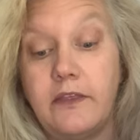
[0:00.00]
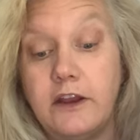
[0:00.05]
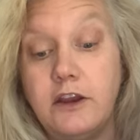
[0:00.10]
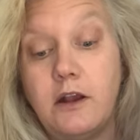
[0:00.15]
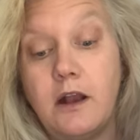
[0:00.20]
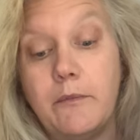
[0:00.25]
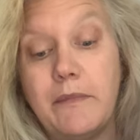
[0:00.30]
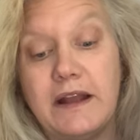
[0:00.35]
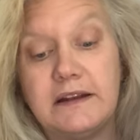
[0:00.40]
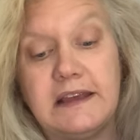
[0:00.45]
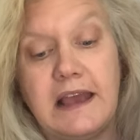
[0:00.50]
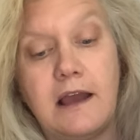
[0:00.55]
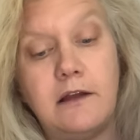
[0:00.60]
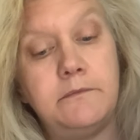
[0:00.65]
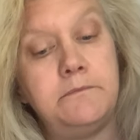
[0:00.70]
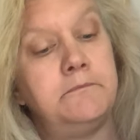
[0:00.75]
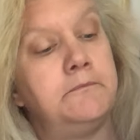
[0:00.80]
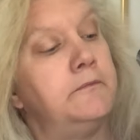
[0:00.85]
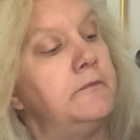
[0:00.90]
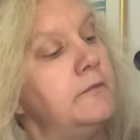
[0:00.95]
Then you come back
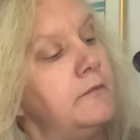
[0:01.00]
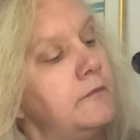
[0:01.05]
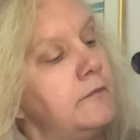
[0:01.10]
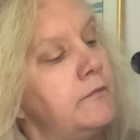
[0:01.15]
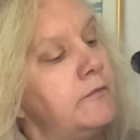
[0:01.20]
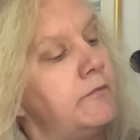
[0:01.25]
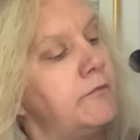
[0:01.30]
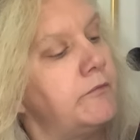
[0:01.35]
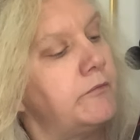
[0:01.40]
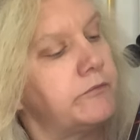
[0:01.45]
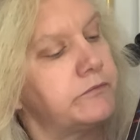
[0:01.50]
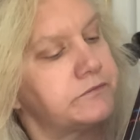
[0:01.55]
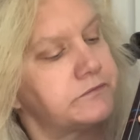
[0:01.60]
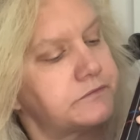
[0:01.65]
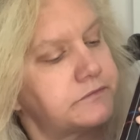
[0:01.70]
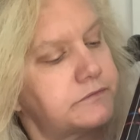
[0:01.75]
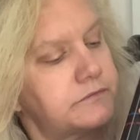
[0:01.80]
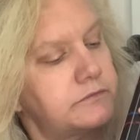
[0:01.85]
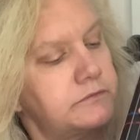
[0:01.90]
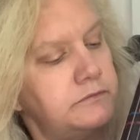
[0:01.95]

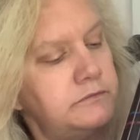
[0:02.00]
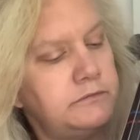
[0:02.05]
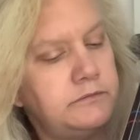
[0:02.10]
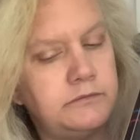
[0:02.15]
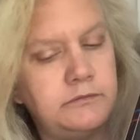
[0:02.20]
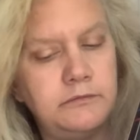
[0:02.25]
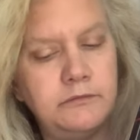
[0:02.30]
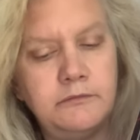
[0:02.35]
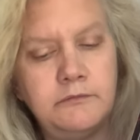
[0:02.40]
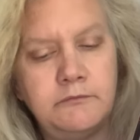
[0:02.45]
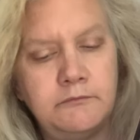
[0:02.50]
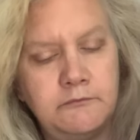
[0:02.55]
down.